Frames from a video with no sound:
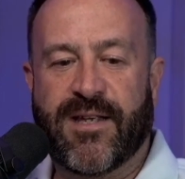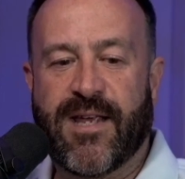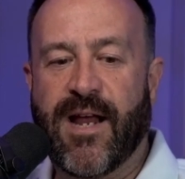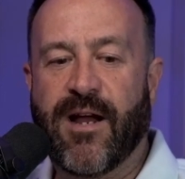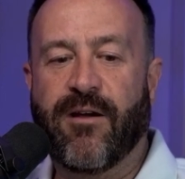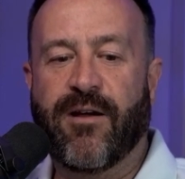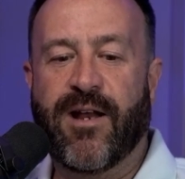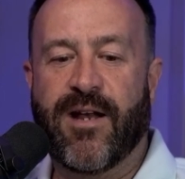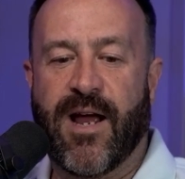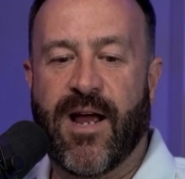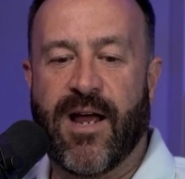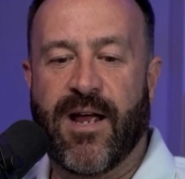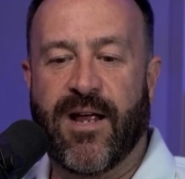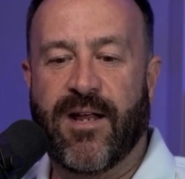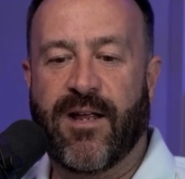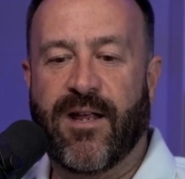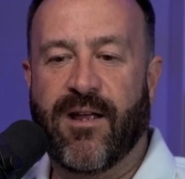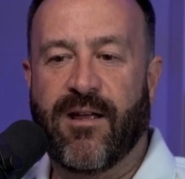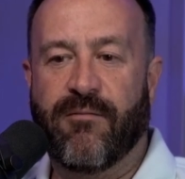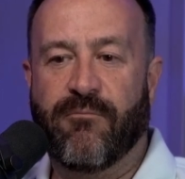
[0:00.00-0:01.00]
Carrie and
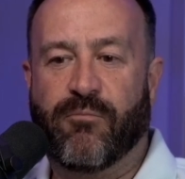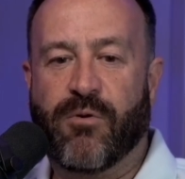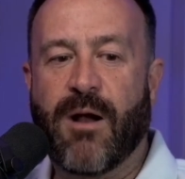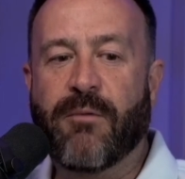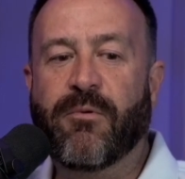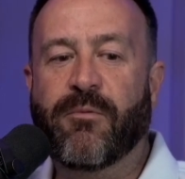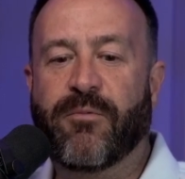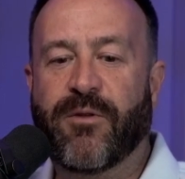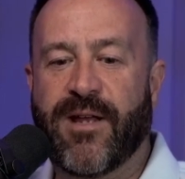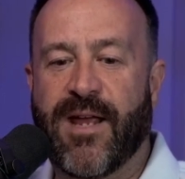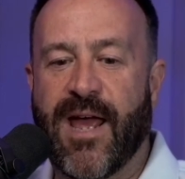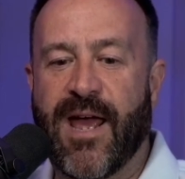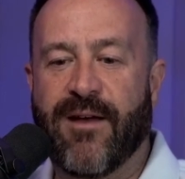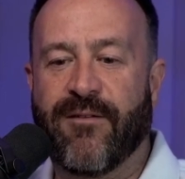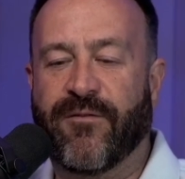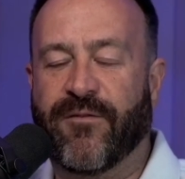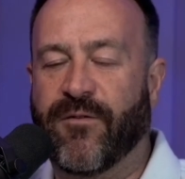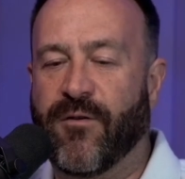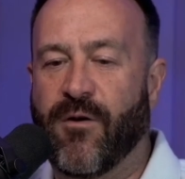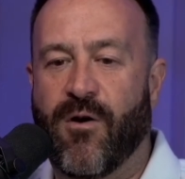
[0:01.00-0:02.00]
I probably
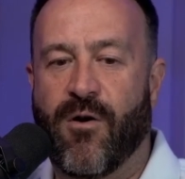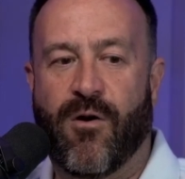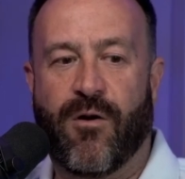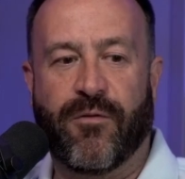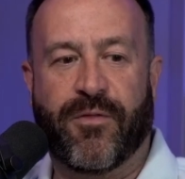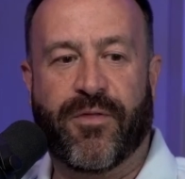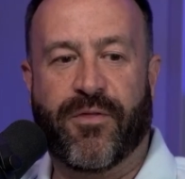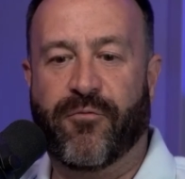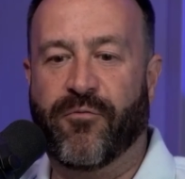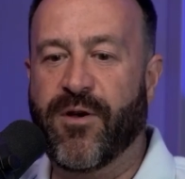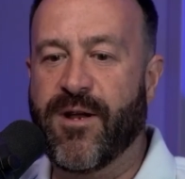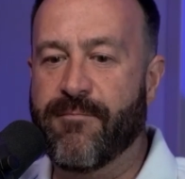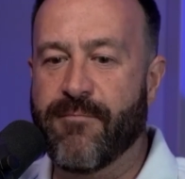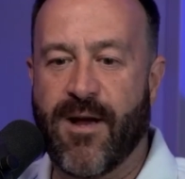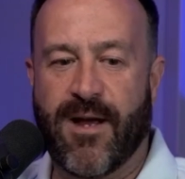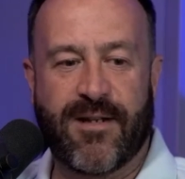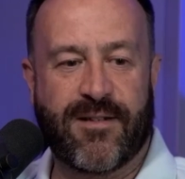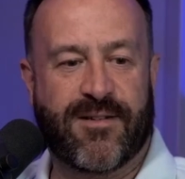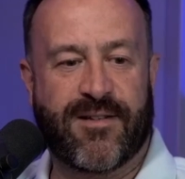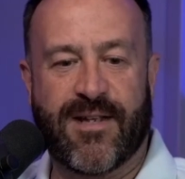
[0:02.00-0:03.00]
have all three
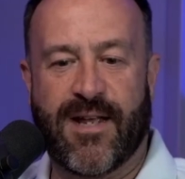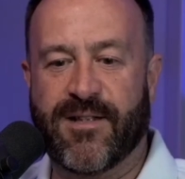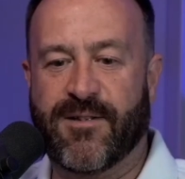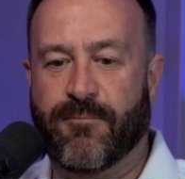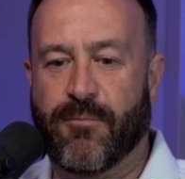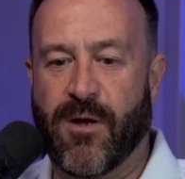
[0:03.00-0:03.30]
mindsets,